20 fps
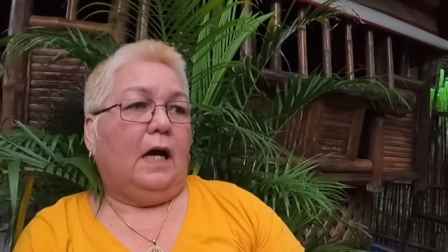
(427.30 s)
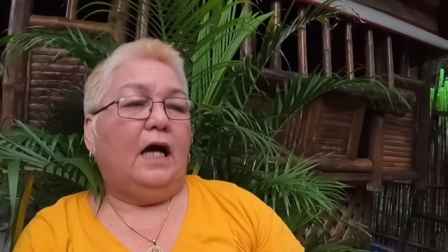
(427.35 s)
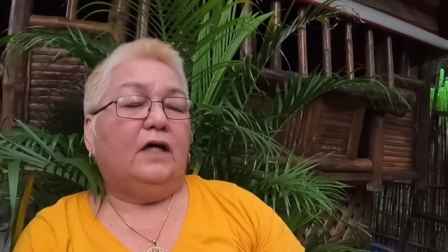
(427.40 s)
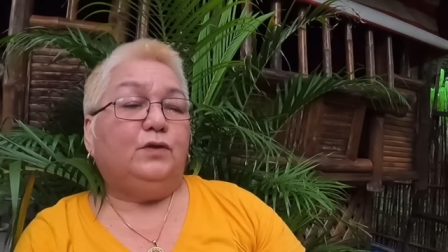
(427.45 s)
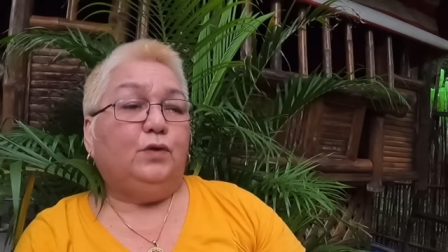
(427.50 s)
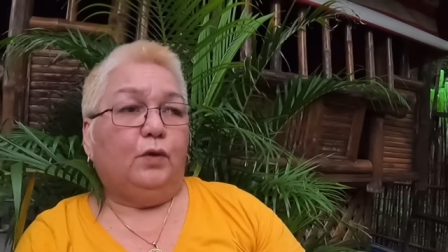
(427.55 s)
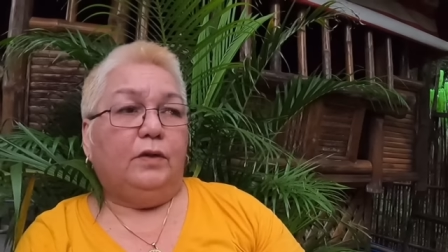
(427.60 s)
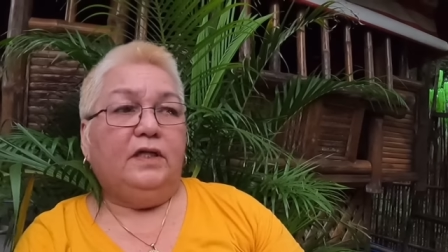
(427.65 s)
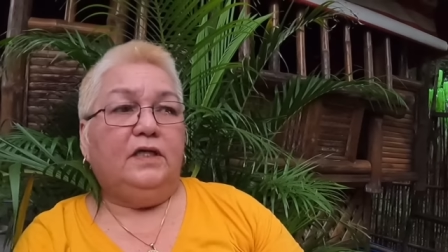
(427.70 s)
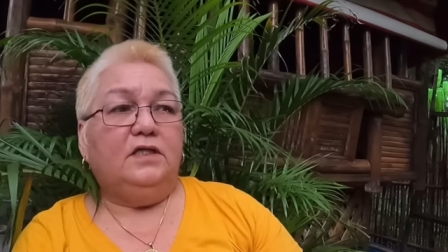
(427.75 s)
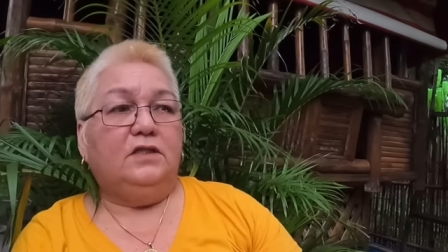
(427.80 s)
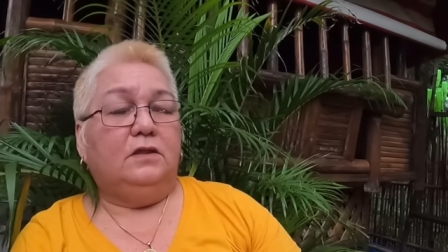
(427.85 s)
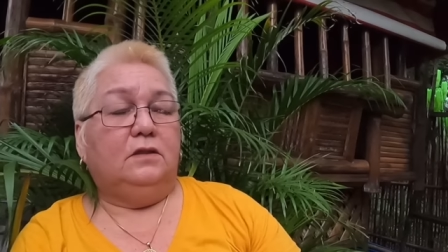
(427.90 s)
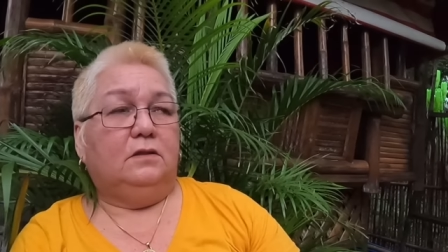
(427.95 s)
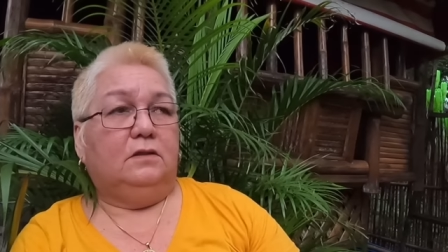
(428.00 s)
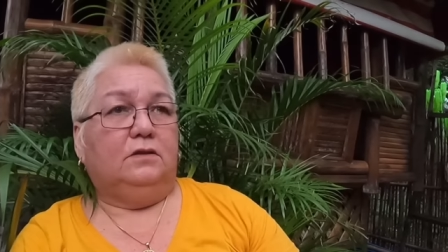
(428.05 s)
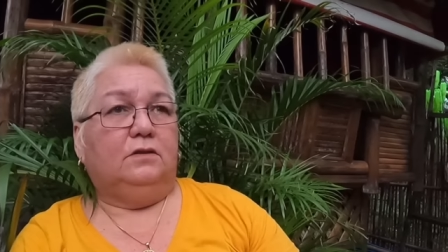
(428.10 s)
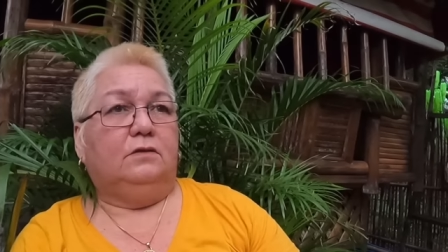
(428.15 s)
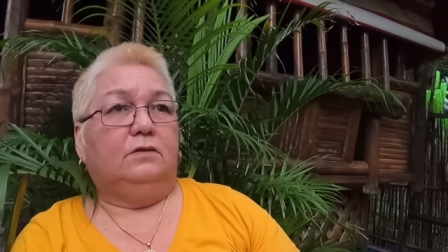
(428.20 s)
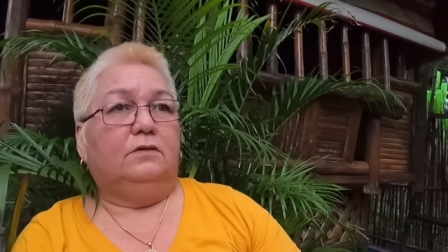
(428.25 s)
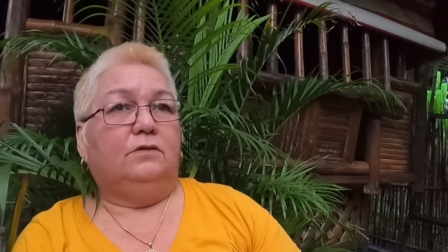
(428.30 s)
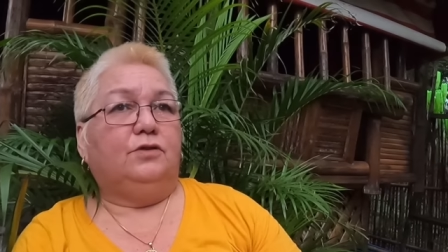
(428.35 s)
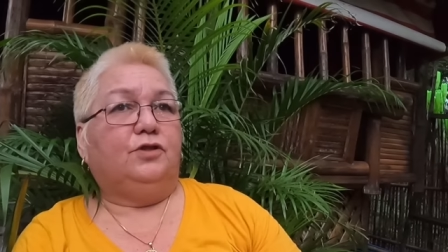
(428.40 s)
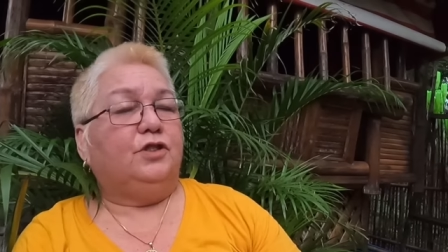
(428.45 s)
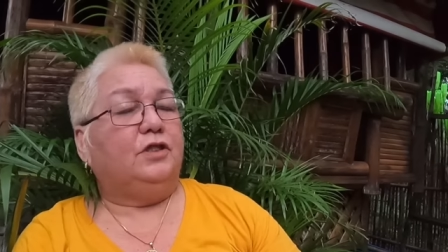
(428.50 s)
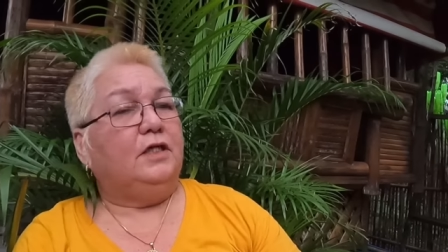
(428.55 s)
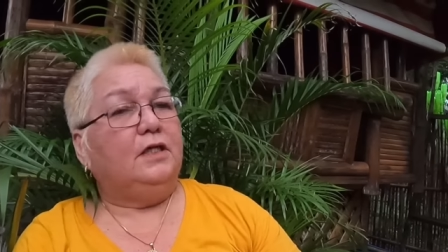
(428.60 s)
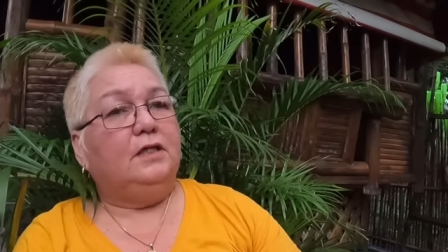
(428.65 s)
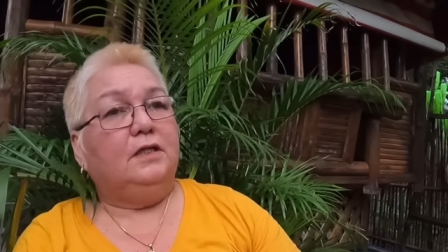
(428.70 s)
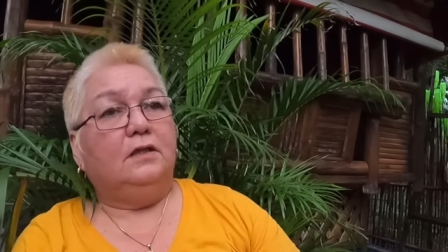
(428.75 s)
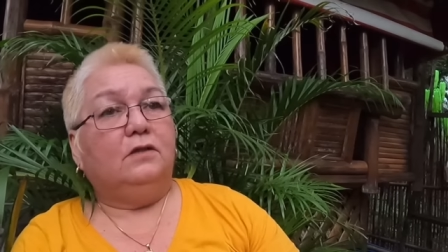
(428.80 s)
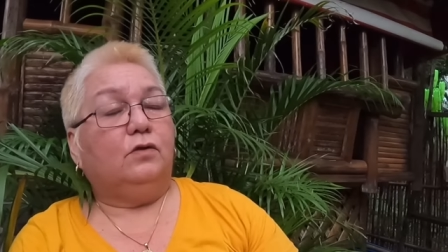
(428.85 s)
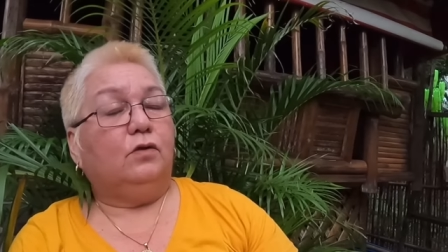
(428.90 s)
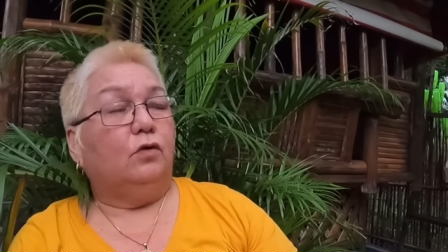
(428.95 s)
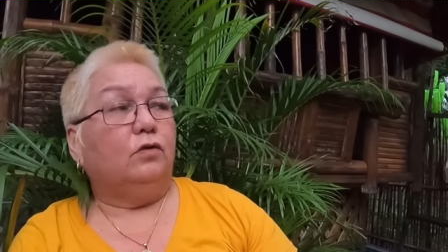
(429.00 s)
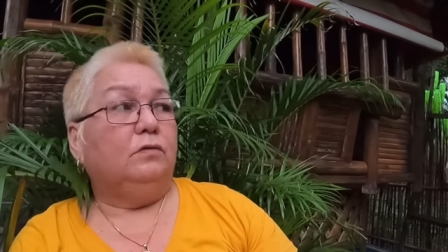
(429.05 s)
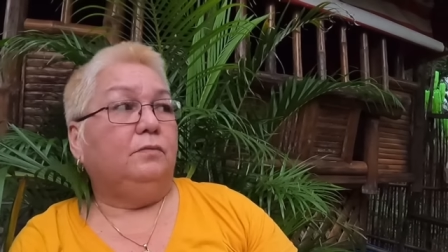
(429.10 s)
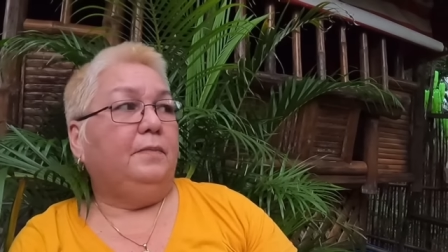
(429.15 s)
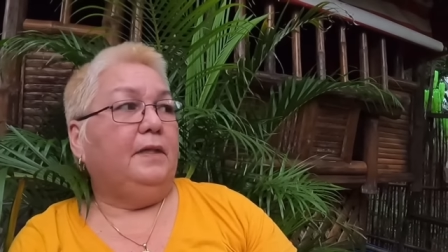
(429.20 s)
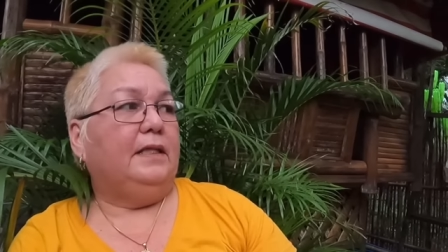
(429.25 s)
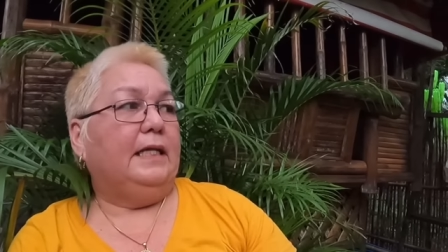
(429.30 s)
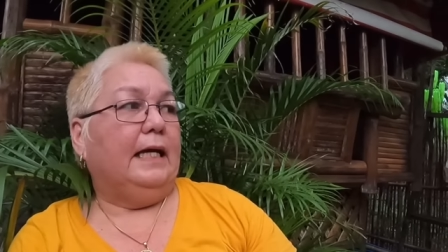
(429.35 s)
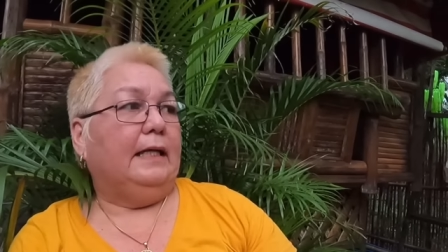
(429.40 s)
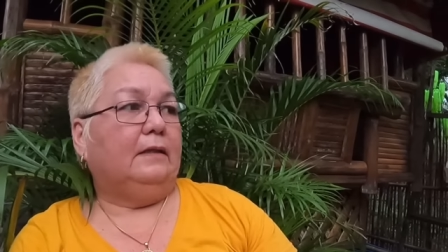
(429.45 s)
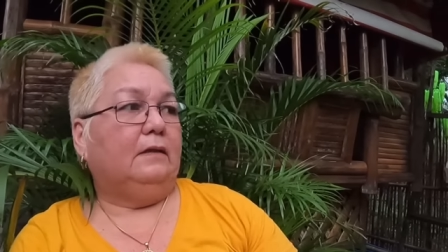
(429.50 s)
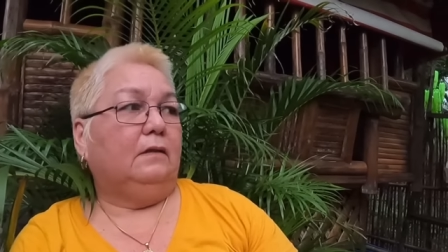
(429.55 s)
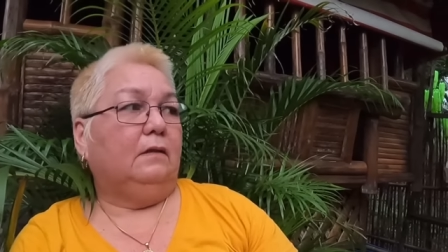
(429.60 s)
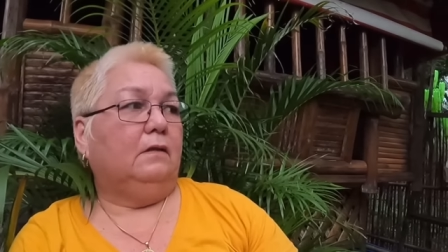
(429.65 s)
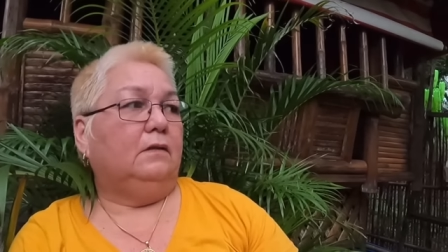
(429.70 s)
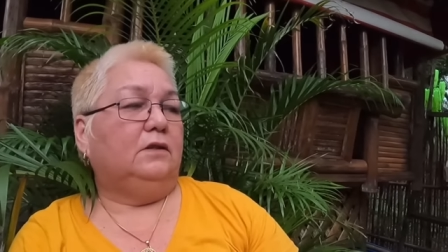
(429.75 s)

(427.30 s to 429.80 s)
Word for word: Actually, she didn't told me that.